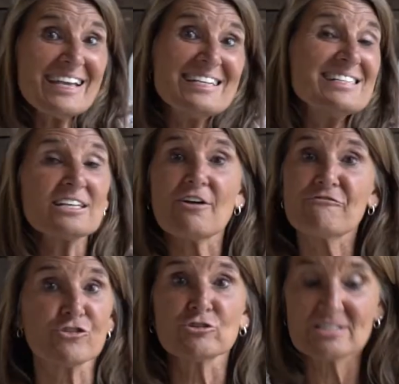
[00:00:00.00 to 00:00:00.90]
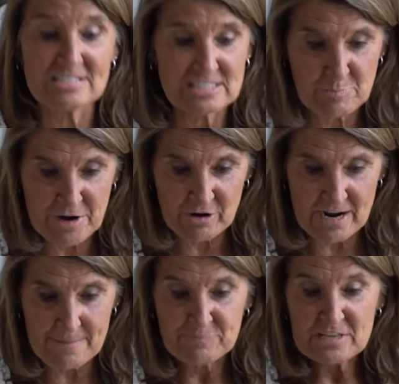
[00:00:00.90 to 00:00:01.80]
is a fruit of the
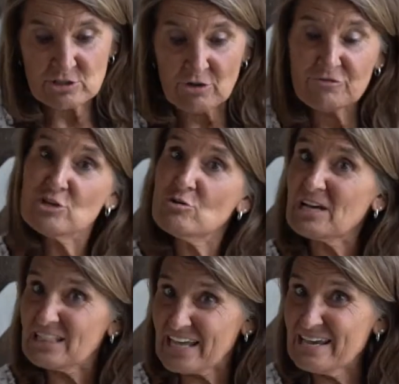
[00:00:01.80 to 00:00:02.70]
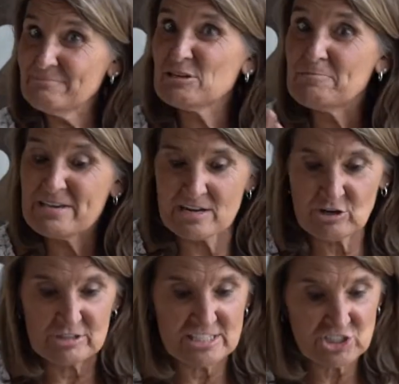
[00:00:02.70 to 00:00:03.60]
Spirit. So if you claim to be a
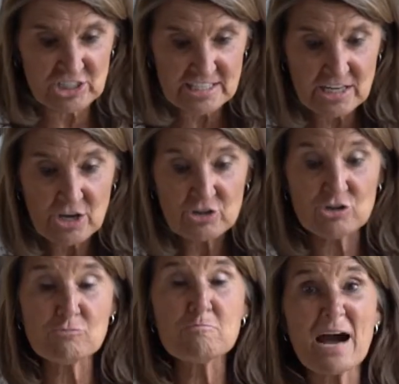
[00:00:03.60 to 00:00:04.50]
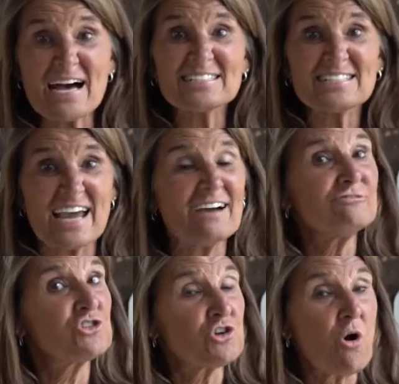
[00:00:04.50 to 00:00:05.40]
Christian, you must
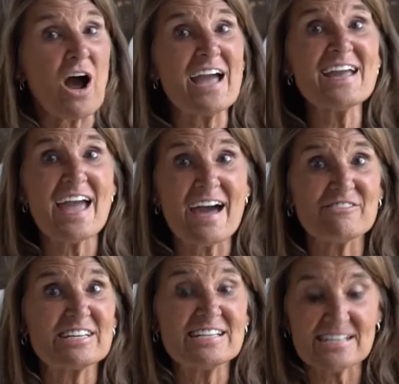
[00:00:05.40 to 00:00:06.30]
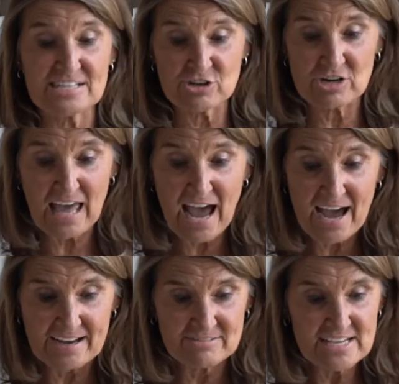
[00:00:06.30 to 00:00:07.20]
have joy evident in your
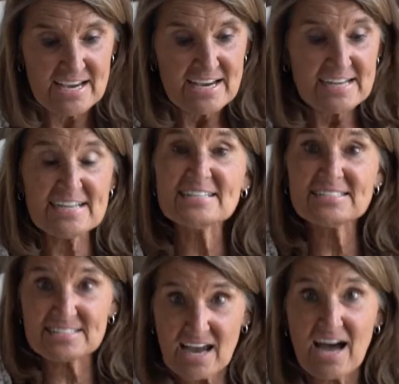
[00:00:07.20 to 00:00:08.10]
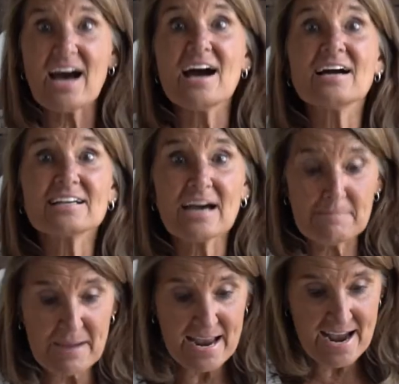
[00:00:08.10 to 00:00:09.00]
lives. It's a
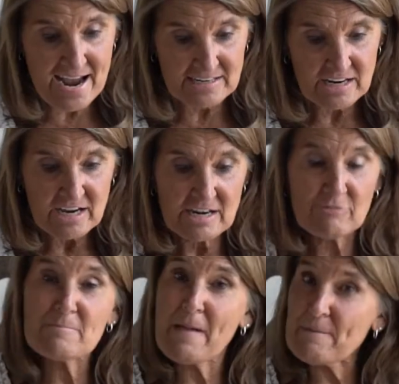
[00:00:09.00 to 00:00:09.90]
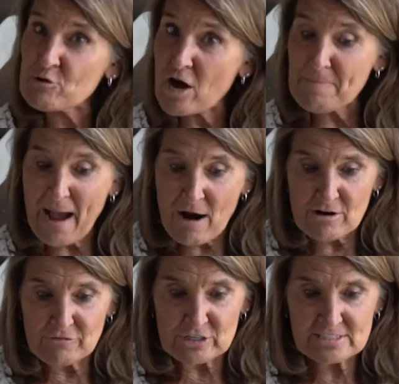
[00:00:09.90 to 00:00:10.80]
command. Now, remember our
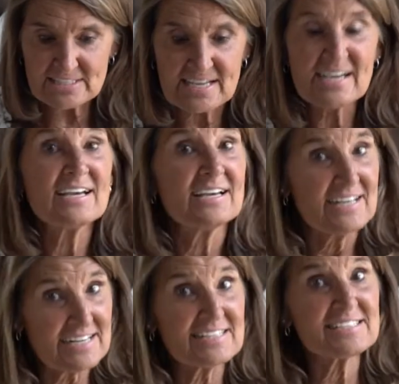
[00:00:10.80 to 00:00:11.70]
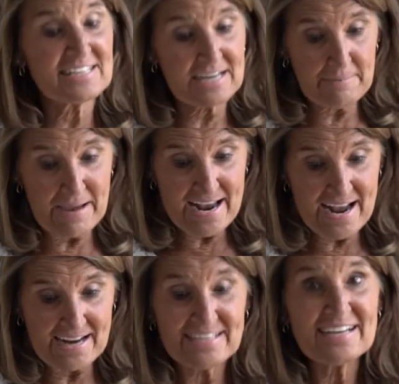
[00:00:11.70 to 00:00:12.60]
power verse? It's a
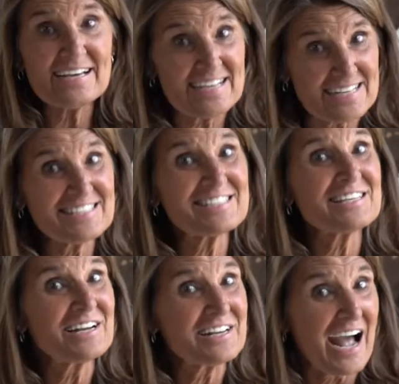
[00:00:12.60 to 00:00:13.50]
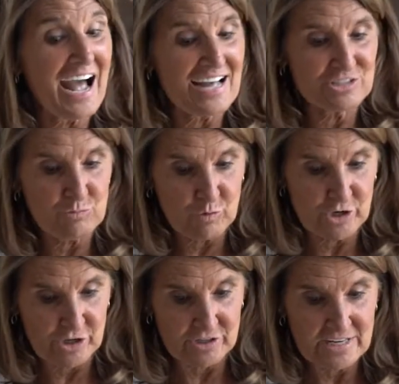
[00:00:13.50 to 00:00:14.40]
command, it's God's
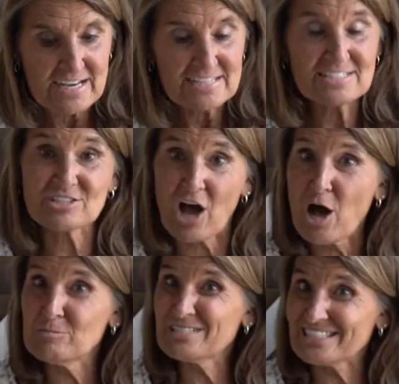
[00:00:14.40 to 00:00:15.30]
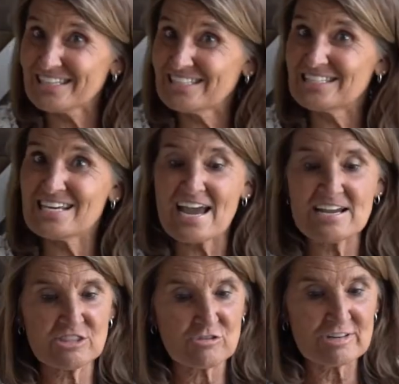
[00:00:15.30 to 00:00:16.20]
word. Psalm
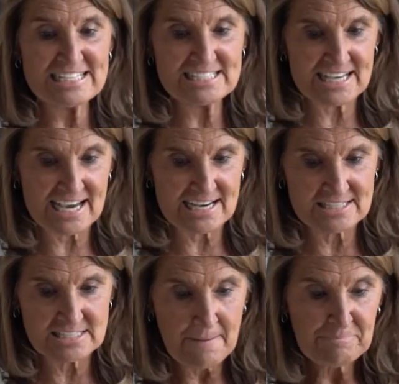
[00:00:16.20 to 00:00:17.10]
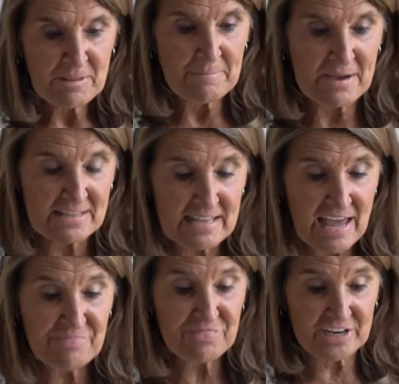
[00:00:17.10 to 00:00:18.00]
68 3 says, But
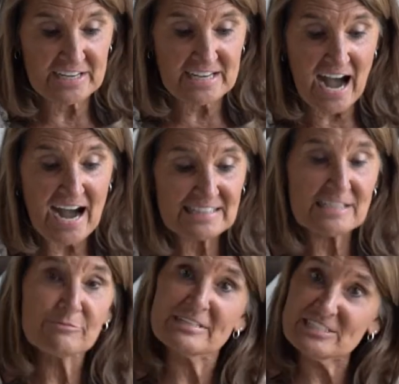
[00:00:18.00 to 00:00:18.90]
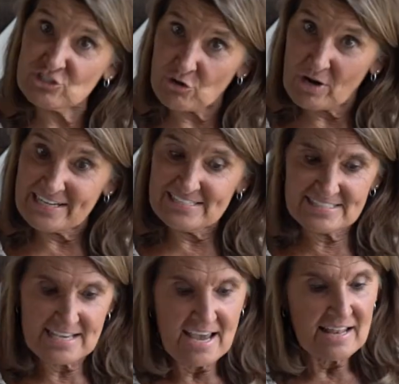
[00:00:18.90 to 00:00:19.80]
let the godly
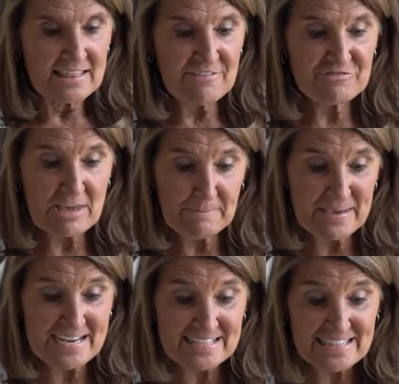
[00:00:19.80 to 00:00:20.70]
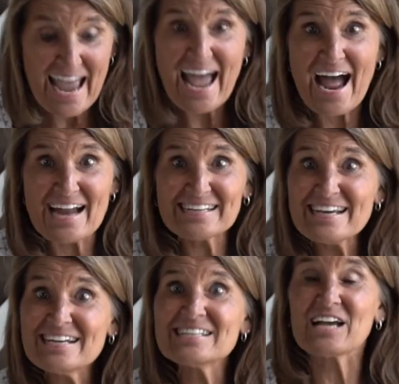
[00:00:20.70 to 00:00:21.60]
rejoice, let them be glad
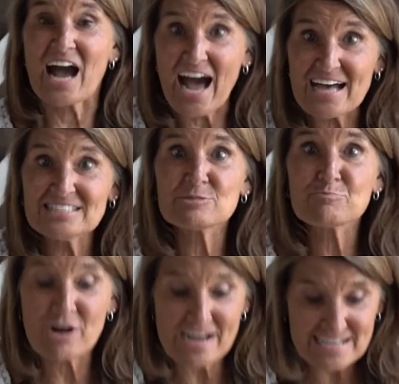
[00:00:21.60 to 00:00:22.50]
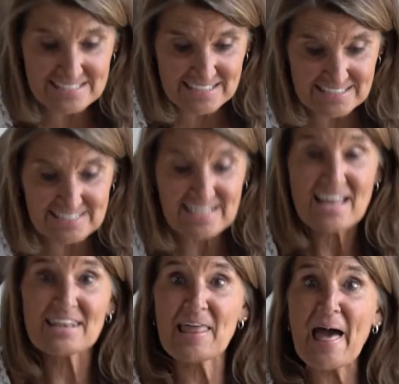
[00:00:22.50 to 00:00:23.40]
in God's presence,
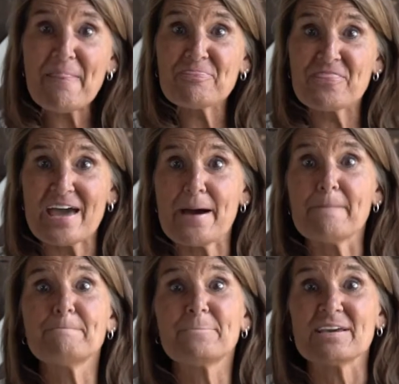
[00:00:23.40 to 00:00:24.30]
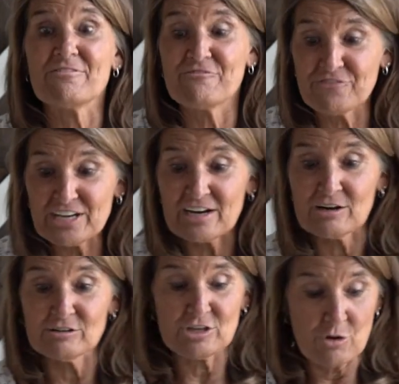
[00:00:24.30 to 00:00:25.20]
let them be
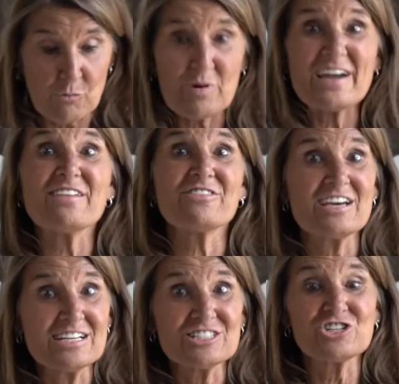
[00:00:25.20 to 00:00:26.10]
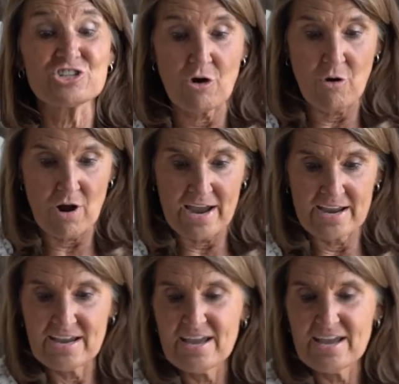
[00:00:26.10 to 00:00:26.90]
filled with joy.